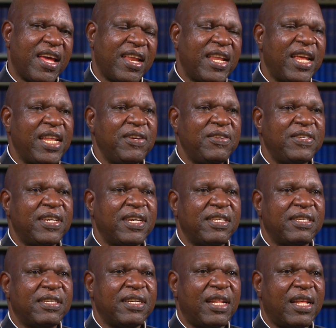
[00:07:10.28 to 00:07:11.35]
The nuncio
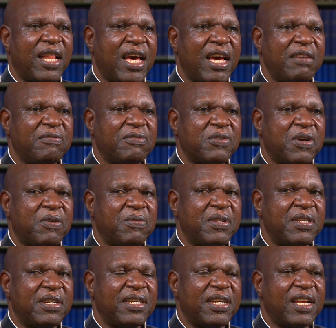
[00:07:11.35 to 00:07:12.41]
is still alive, so I
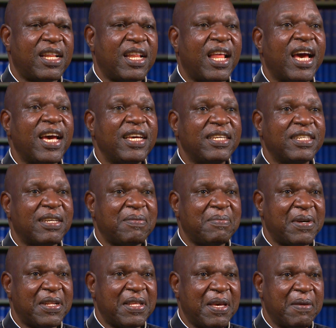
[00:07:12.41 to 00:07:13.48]
wouldn't tell lies
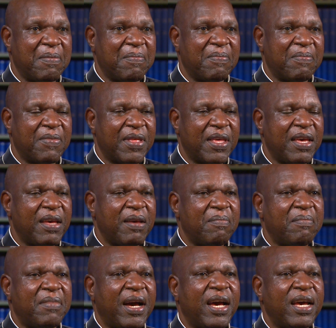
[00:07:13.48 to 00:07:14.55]
about him.
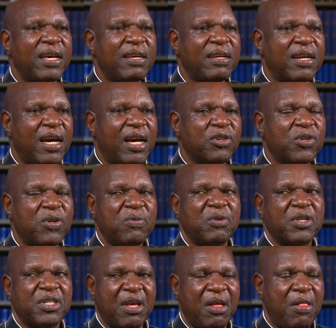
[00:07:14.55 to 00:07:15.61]
My reaction
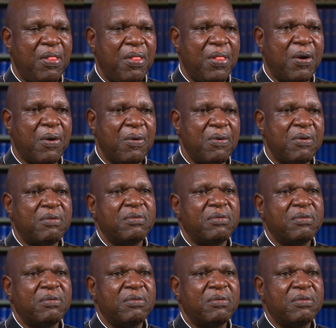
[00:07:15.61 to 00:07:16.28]
was no.